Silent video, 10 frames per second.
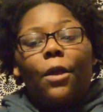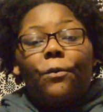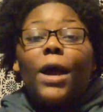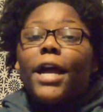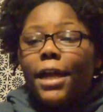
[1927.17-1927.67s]

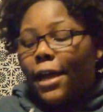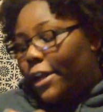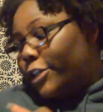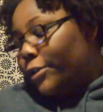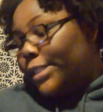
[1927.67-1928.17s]
why
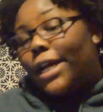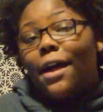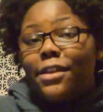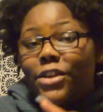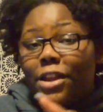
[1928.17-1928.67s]
I chose the
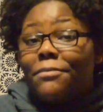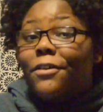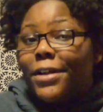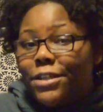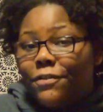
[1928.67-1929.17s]
college that I'm
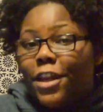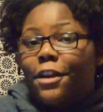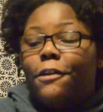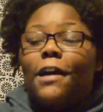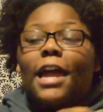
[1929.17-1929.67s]
going to video.